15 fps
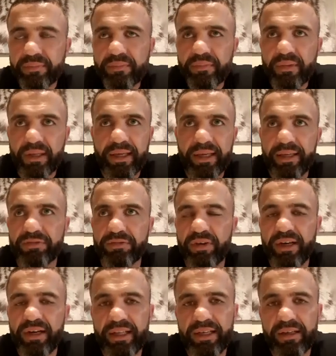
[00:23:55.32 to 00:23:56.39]
he's
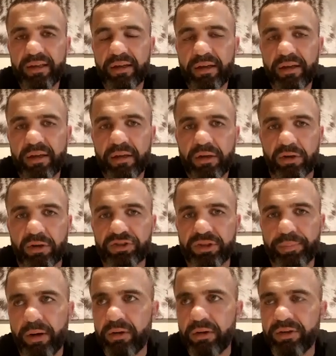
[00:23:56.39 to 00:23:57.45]
really gone to
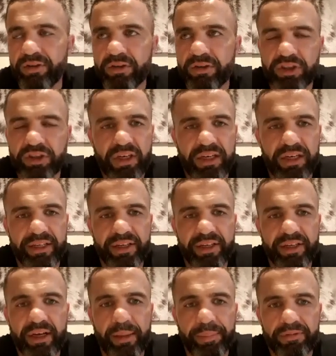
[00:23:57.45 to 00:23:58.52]
Poland and just cleaned
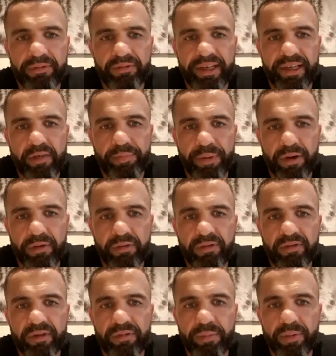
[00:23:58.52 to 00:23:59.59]
up and really exposed
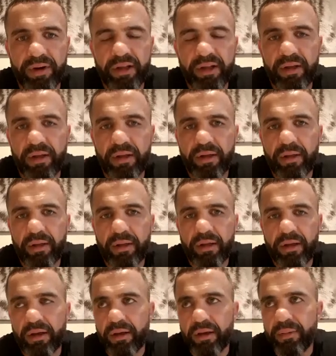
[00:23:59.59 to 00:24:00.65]
everybody.
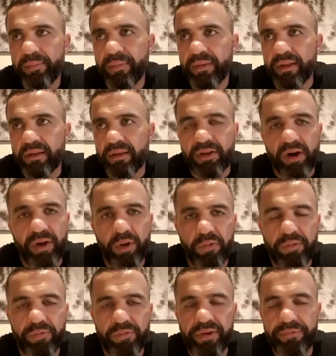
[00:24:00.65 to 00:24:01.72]
Starting off
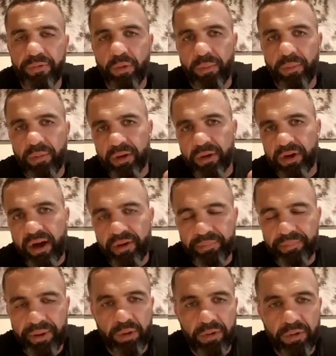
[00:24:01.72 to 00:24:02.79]
with, he fought the guy like
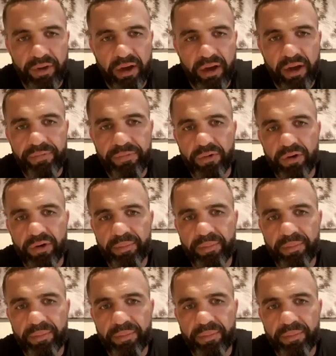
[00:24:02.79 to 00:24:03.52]
Bellator that I fought.